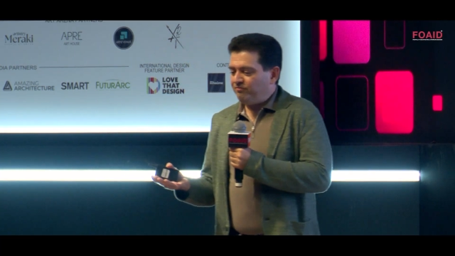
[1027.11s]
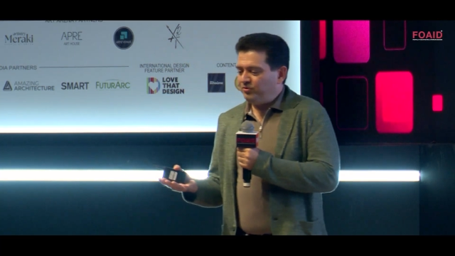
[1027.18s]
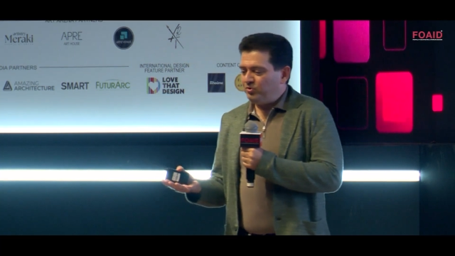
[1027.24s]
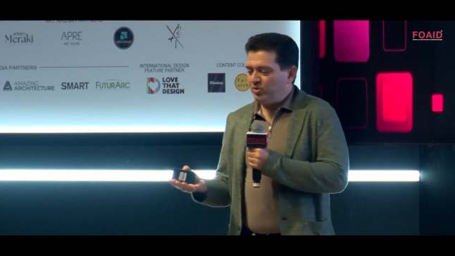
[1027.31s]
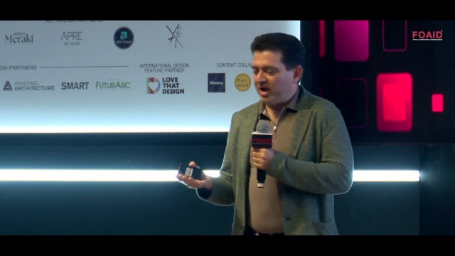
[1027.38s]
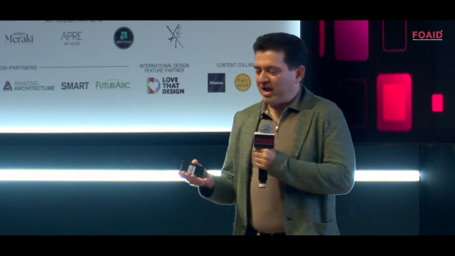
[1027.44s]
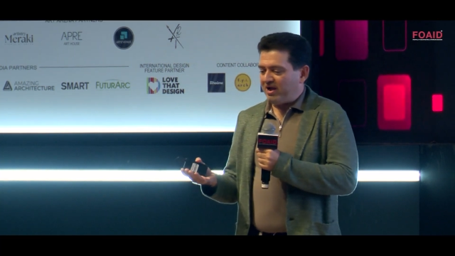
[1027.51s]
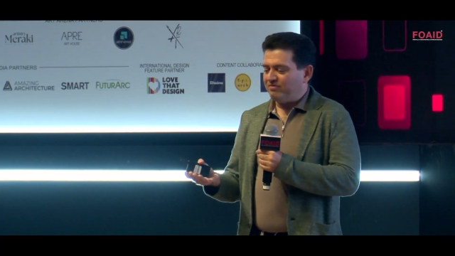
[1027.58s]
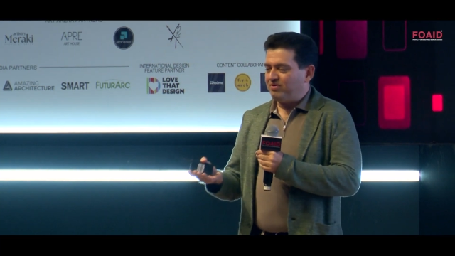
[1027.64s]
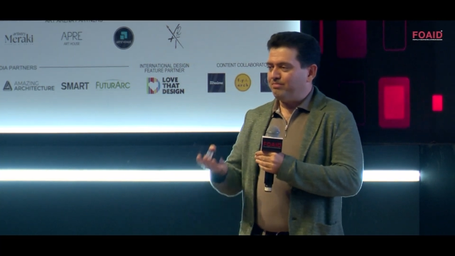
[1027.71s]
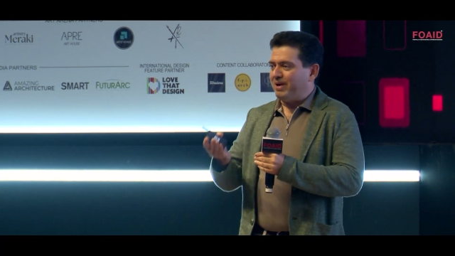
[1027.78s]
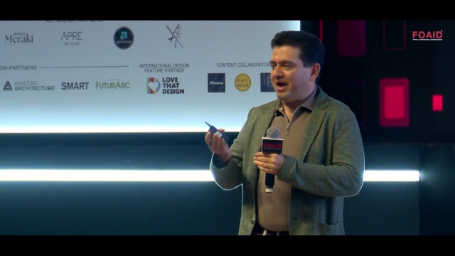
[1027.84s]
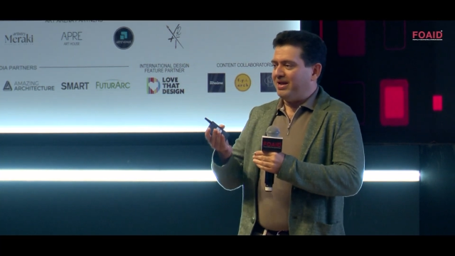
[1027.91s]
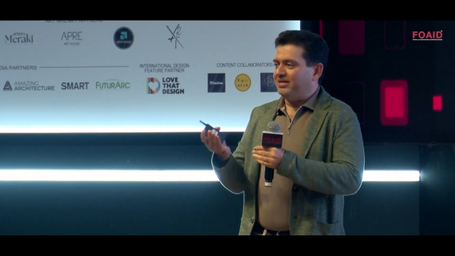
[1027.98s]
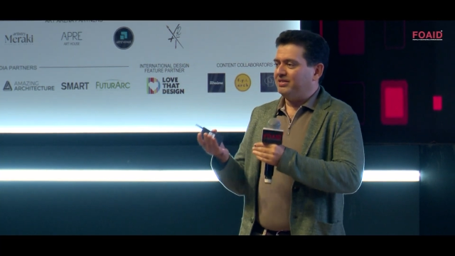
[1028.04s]
you have a
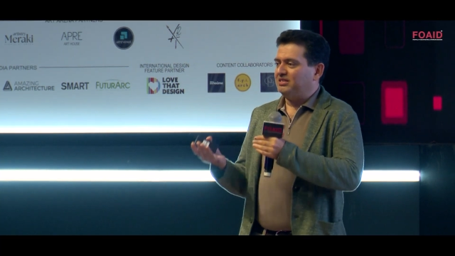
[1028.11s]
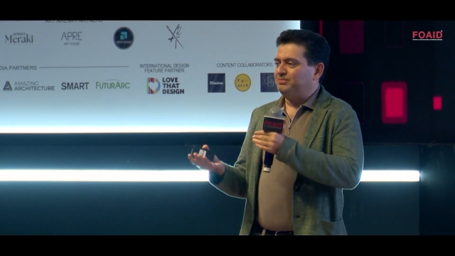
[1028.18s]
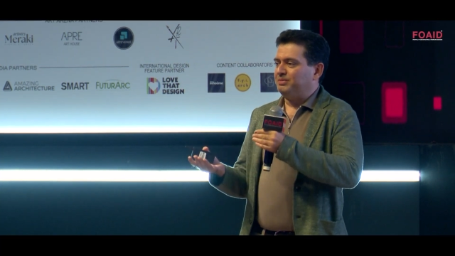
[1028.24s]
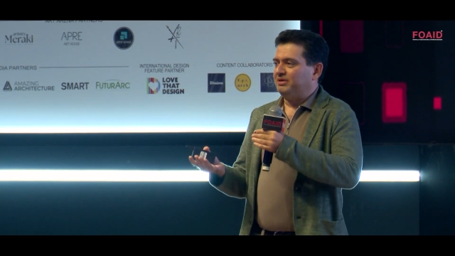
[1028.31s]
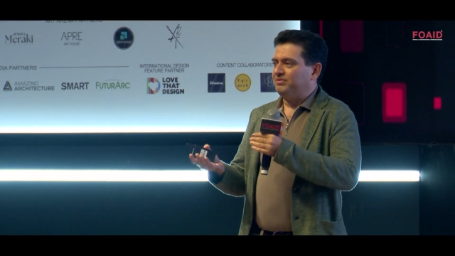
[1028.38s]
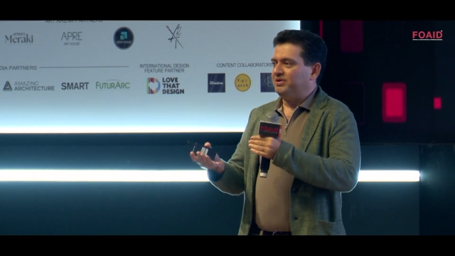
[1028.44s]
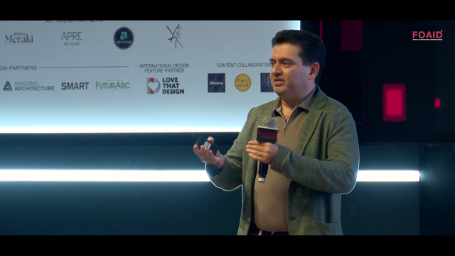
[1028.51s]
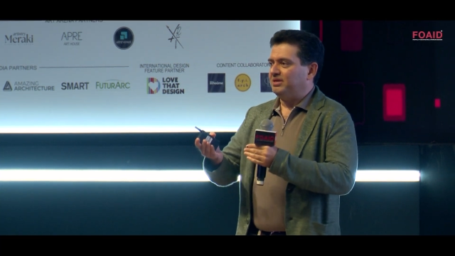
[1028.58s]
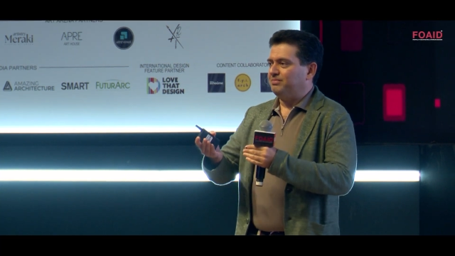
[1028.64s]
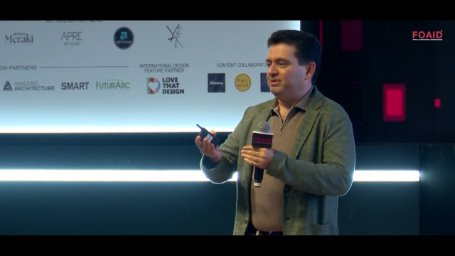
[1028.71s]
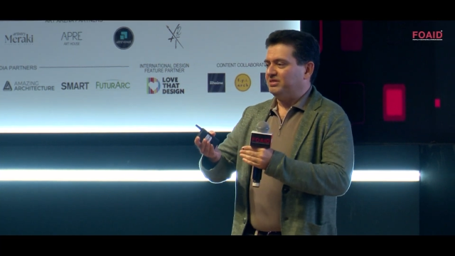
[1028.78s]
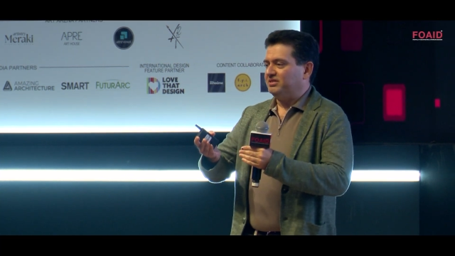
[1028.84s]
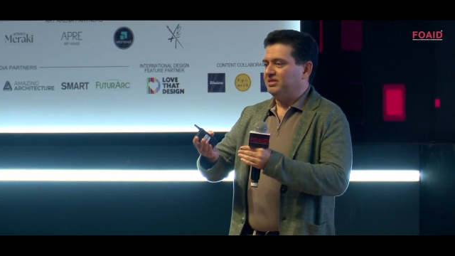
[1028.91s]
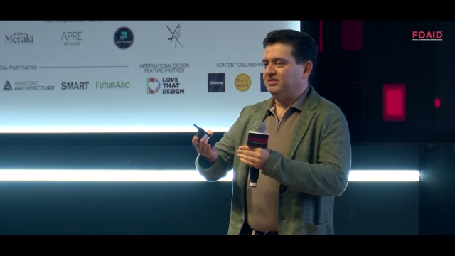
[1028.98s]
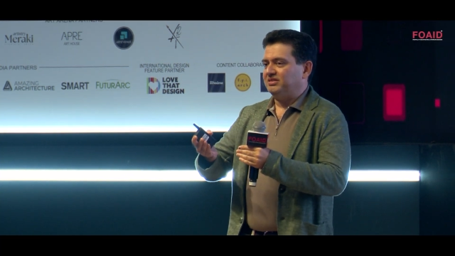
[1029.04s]
balance between the
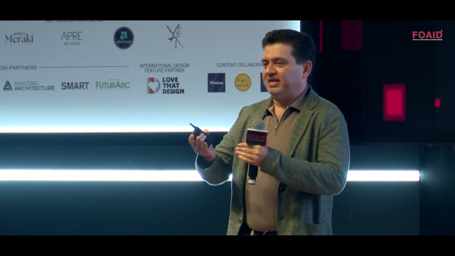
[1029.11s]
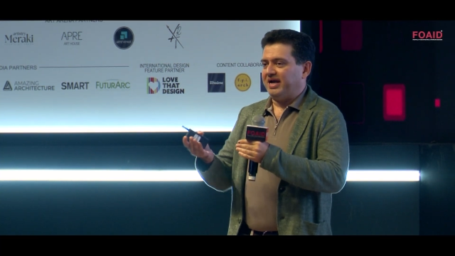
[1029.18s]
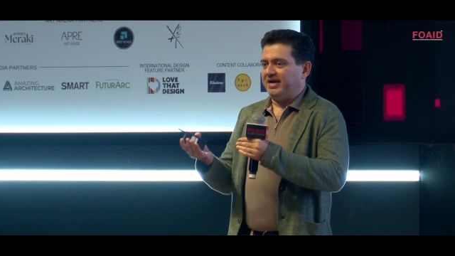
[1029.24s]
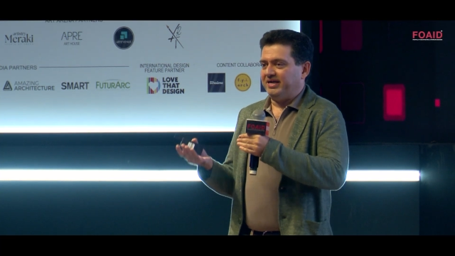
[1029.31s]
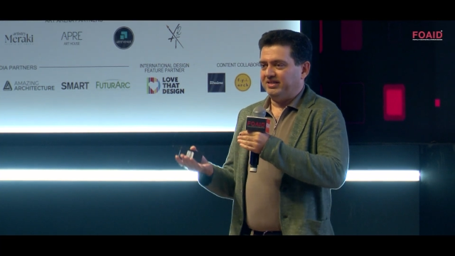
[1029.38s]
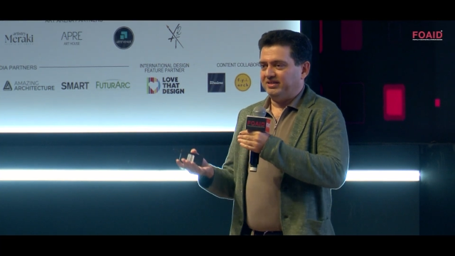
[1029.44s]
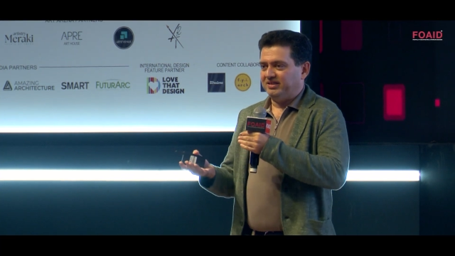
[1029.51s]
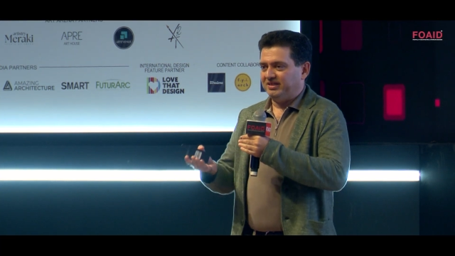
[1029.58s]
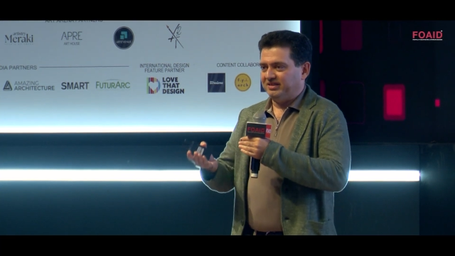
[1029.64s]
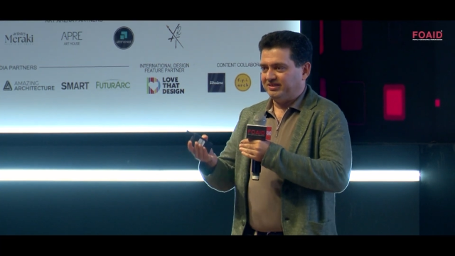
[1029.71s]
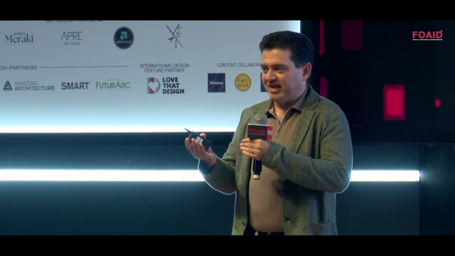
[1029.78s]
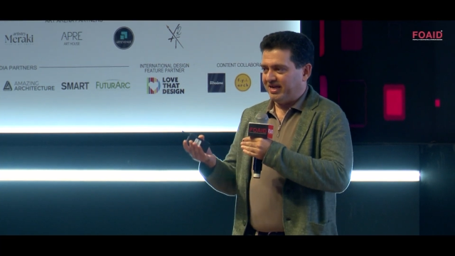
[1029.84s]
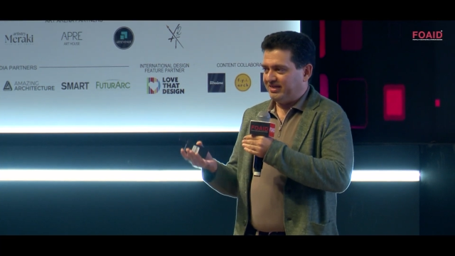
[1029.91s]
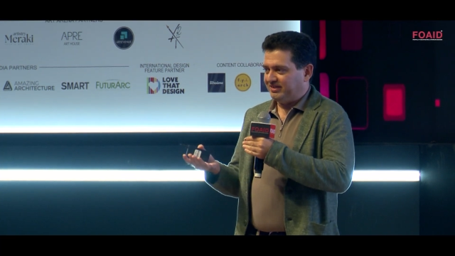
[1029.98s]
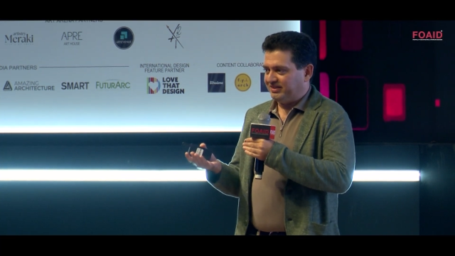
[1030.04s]
business side and the
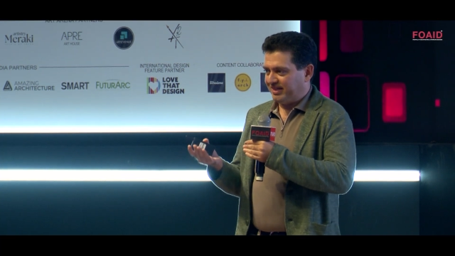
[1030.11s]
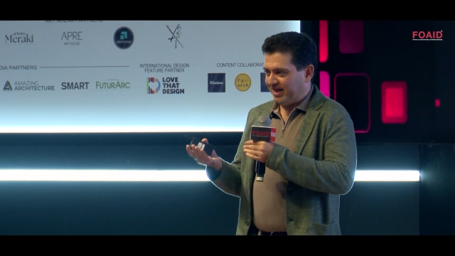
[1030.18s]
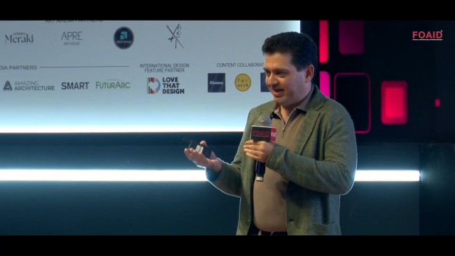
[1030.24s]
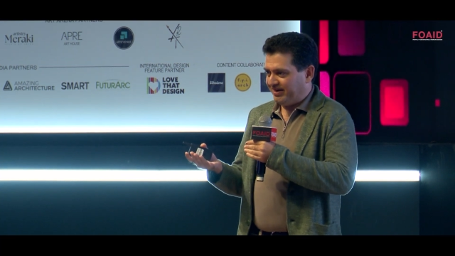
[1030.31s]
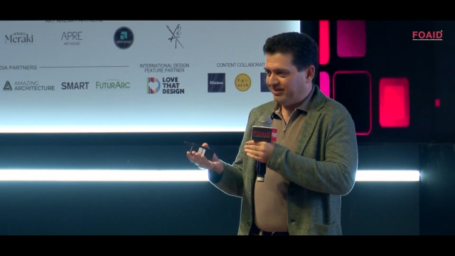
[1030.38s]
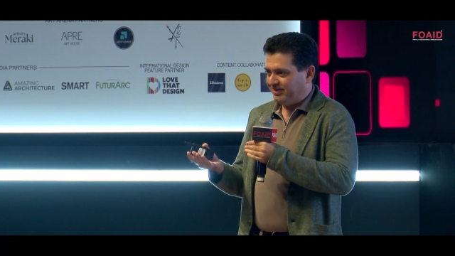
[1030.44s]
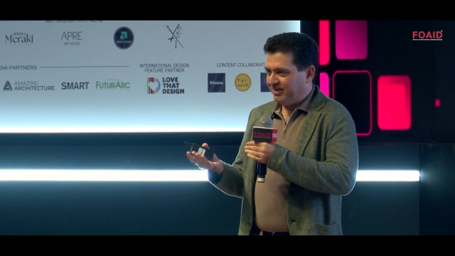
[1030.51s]
design side,